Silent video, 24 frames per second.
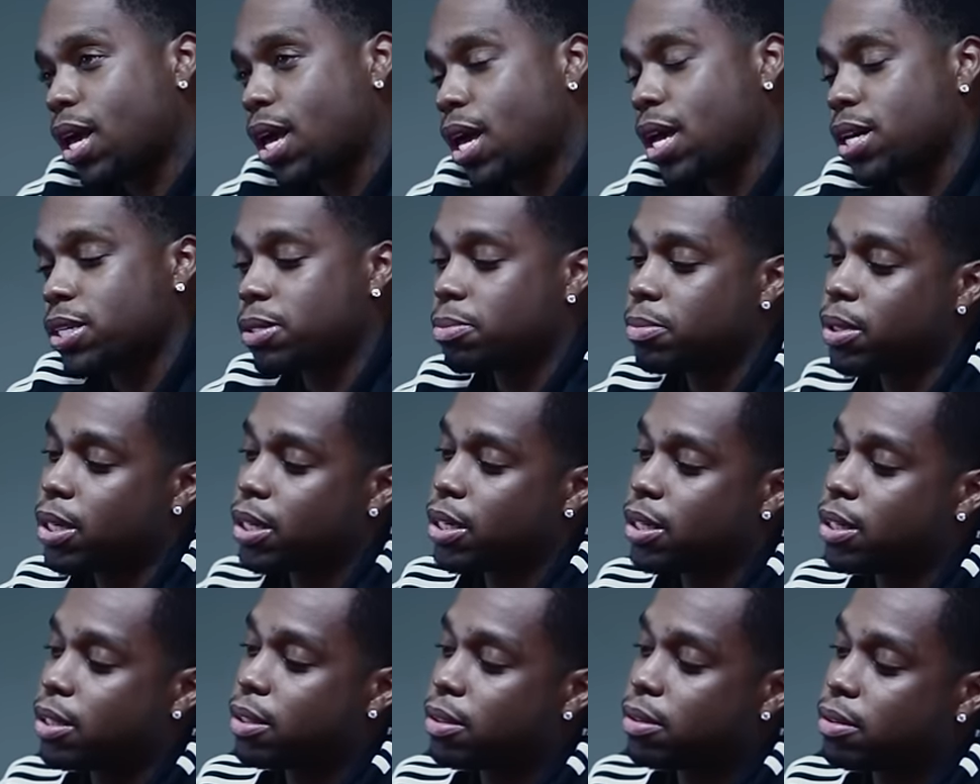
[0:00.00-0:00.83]
Cash
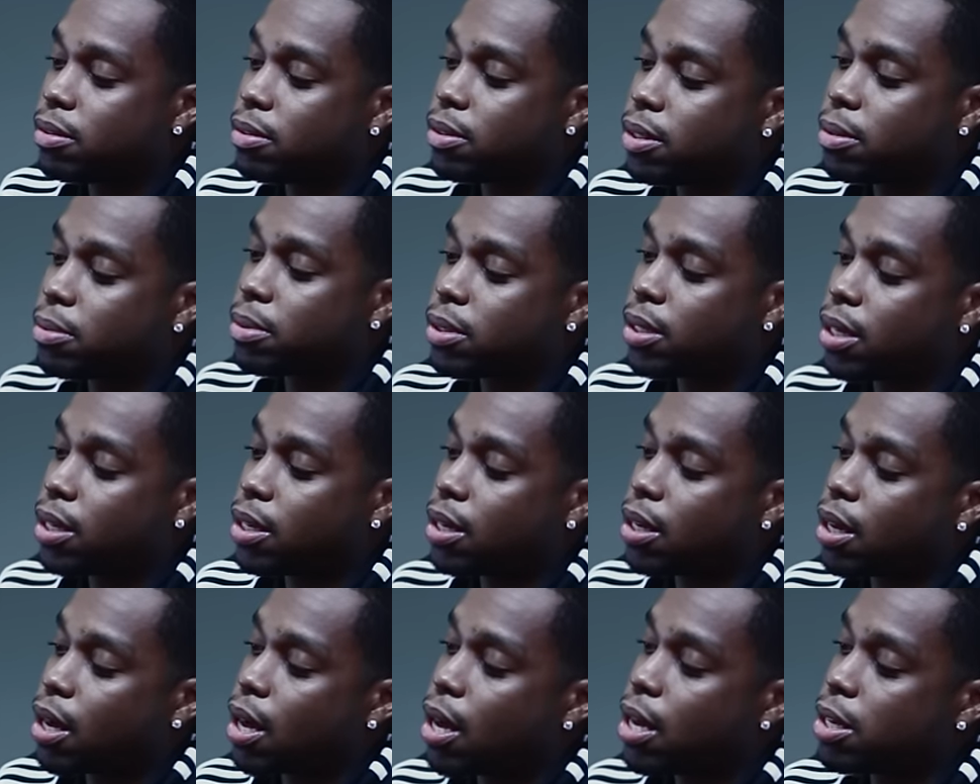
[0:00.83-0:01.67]
Money. You know what
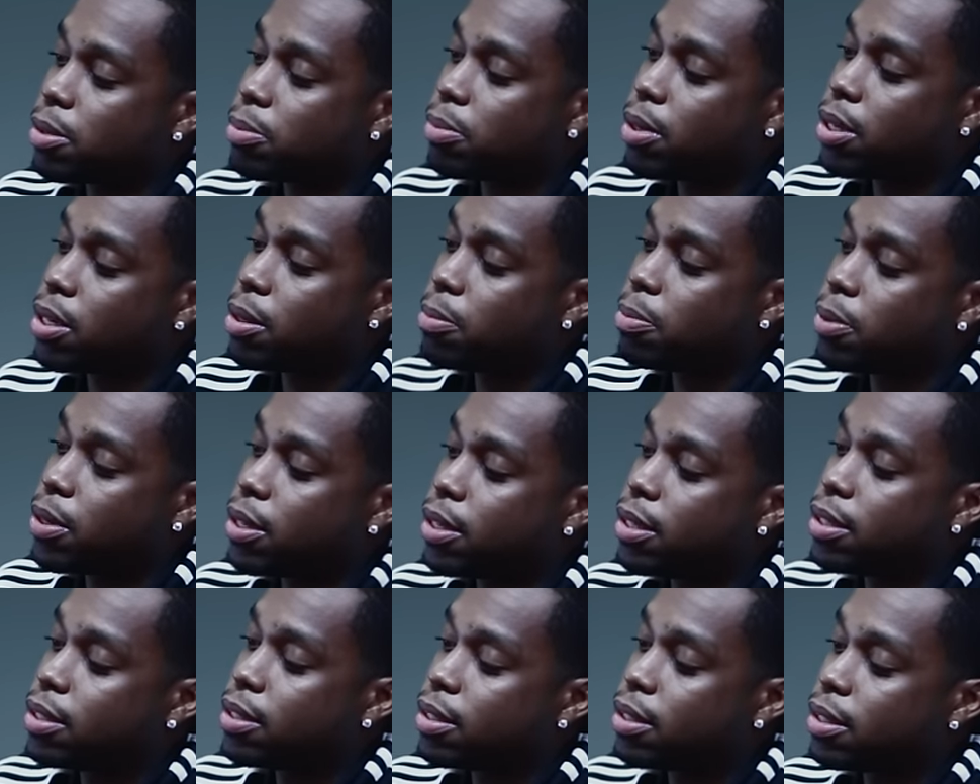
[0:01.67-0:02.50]
I'm saying? The Cash Money
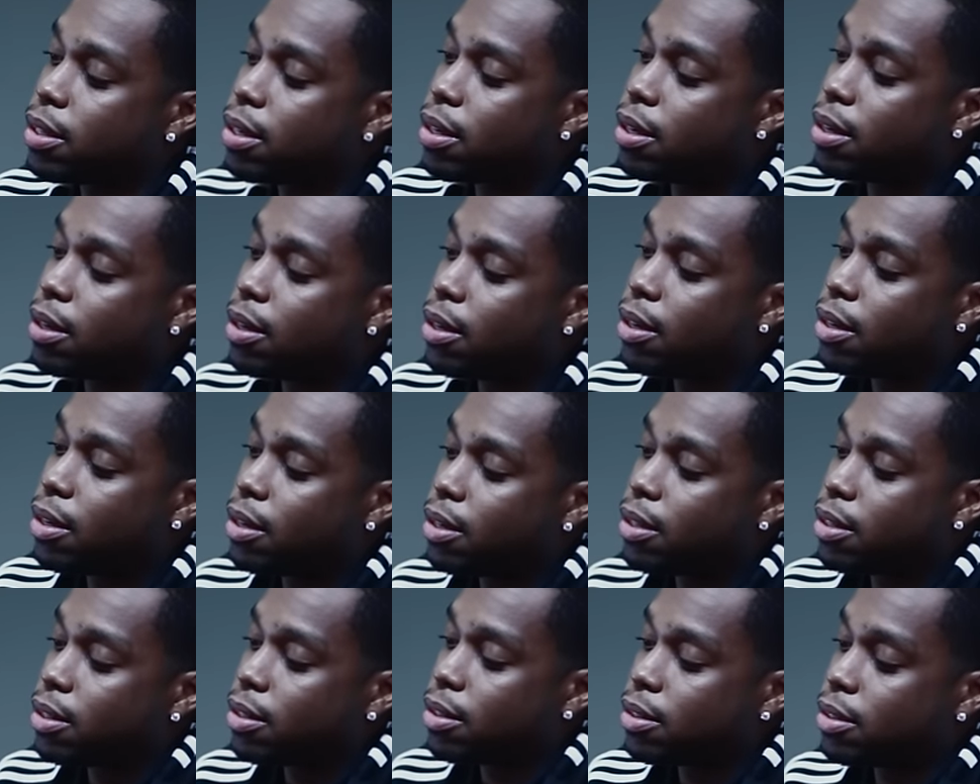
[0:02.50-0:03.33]
piece.
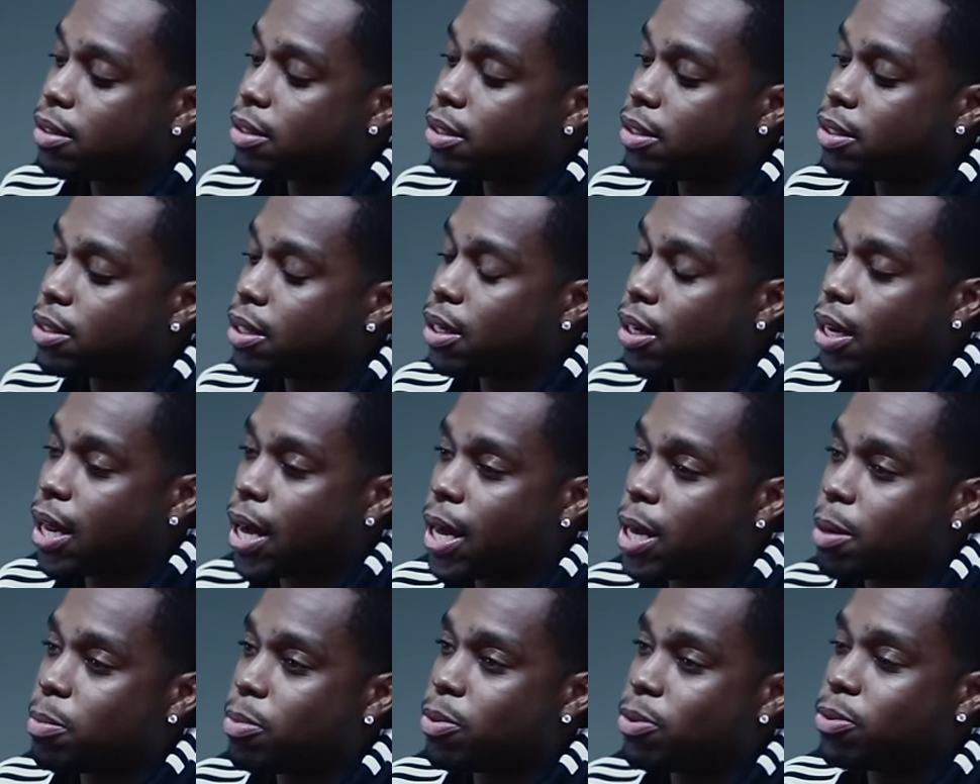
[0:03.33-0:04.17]
It's the
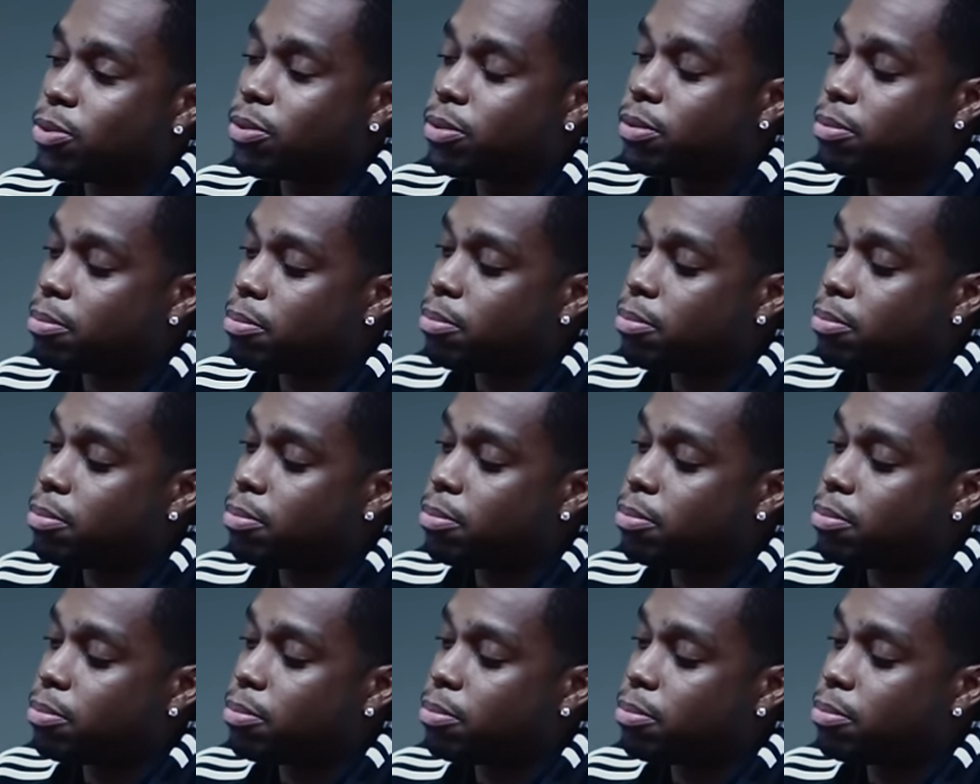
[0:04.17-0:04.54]
label.